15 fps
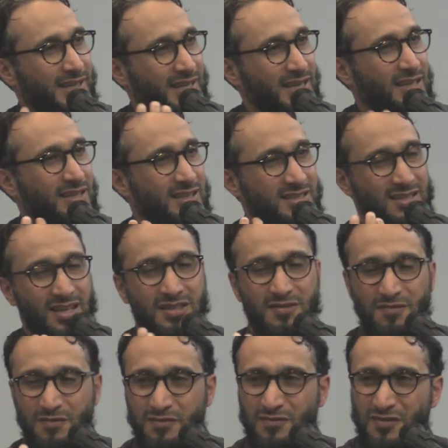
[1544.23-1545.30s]
but again,
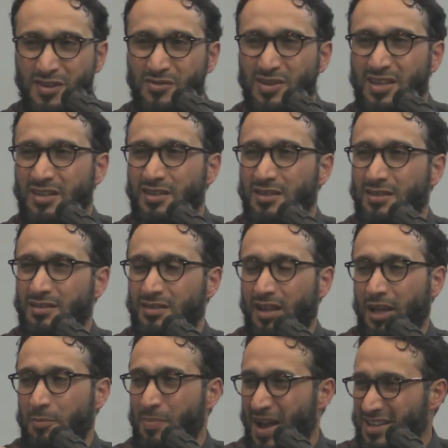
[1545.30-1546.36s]
it's
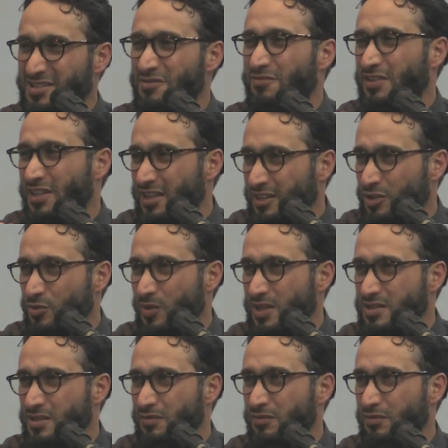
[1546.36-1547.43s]
very like passively
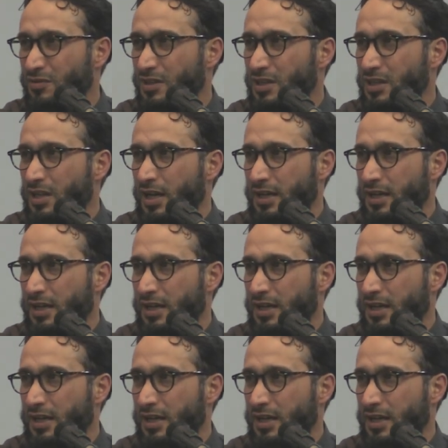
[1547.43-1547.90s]
aggressive,